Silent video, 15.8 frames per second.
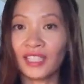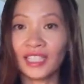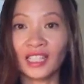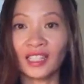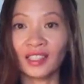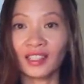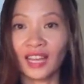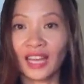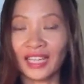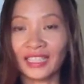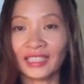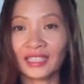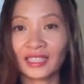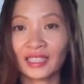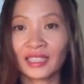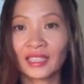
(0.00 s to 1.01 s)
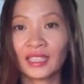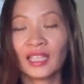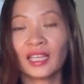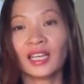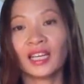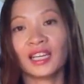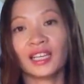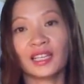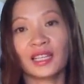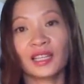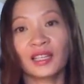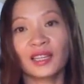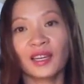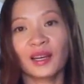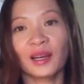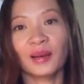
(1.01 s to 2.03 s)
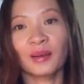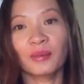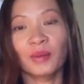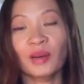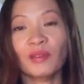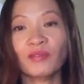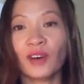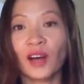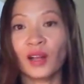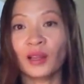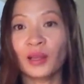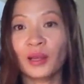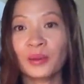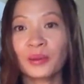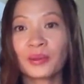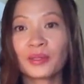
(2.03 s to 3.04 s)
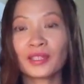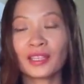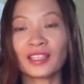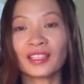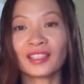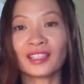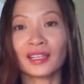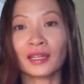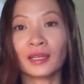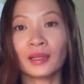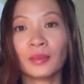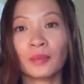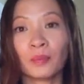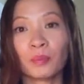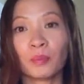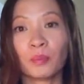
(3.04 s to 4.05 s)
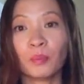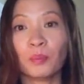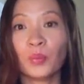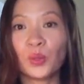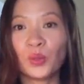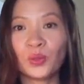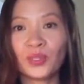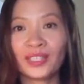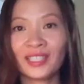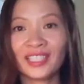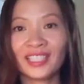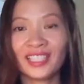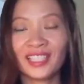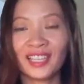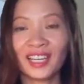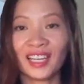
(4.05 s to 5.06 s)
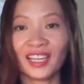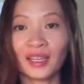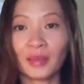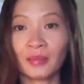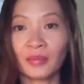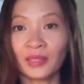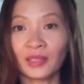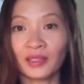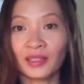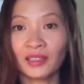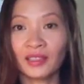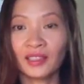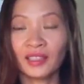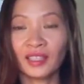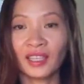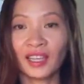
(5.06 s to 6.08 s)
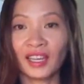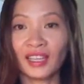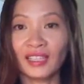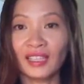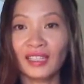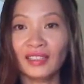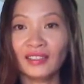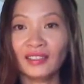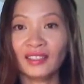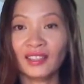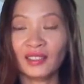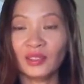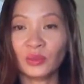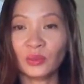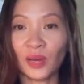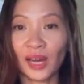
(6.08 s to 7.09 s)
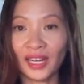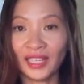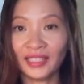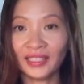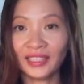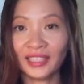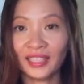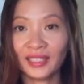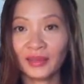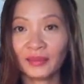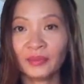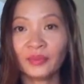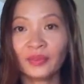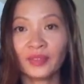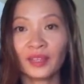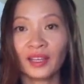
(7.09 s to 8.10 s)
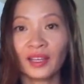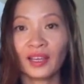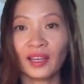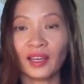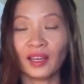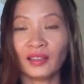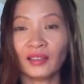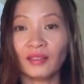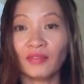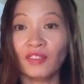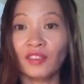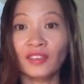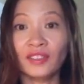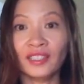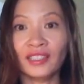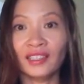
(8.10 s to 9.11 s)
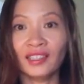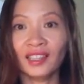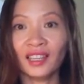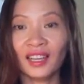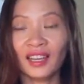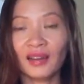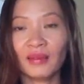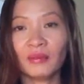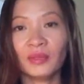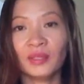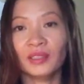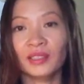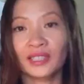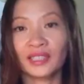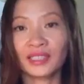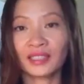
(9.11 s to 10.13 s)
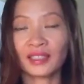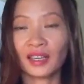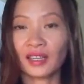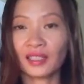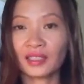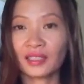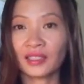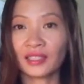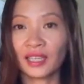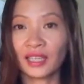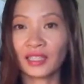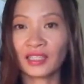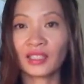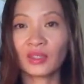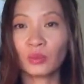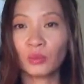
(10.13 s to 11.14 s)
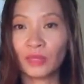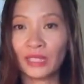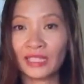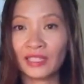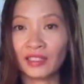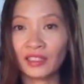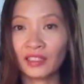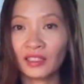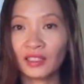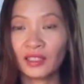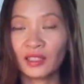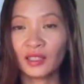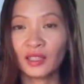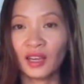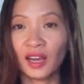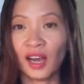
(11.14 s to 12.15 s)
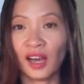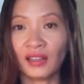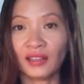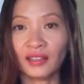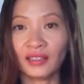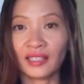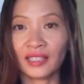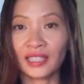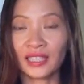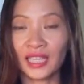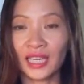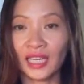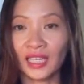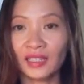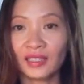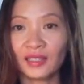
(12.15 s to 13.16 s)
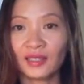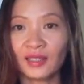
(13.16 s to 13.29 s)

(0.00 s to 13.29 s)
light, and what follows is a boozy amber, and in the dry down, the vanilla really starts to get sweeter on the skin.